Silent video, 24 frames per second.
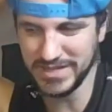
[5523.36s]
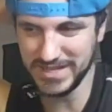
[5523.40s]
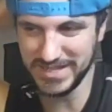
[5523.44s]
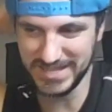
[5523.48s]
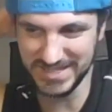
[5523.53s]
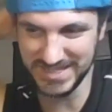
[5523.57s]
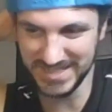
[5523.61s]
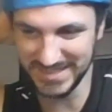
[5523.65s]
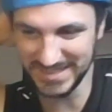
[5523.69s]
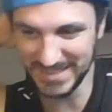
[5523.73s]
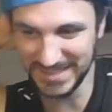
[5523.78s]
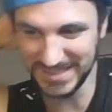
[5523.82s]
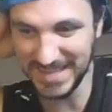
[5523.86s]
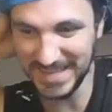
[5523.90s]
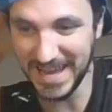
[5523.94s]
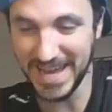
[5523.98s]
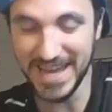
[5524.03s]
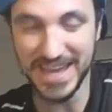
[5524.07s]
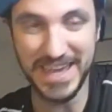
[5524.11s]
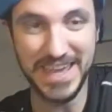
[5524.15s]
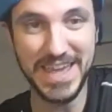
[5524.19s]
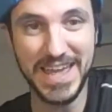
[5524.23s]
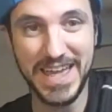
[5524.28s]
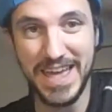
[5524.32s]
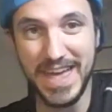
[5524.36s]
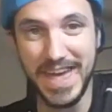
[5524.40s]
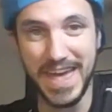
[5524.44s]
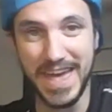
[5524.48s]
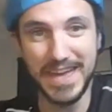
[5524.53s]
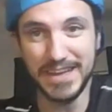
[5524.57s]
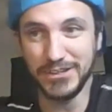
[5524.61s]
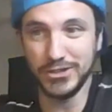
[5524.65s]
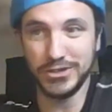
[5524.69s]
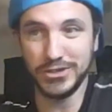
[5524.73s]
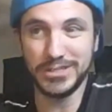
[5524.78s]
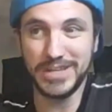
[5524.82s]
businesses, things like that,
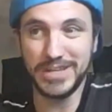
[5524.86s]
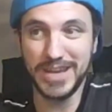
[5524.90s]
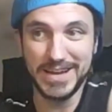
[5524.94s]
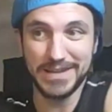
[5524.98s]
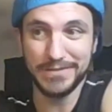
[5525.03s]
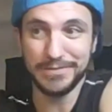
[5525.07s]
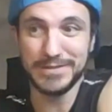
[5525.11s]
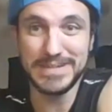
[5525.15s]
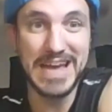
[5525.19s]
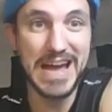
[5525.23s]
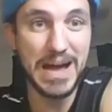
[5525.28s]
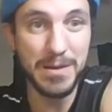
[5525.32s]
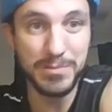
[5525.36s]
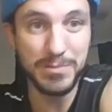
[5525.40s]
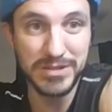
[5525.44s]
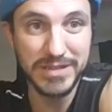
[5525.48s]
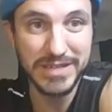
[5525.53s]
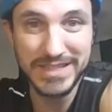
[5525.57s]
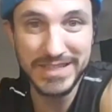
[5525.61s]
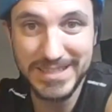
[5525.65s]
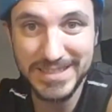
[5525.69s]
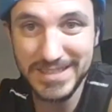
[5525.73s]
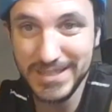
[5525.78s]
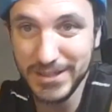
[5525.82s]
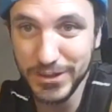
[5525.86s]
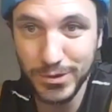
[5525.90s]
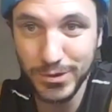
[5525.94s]
and just kind of dabble in this,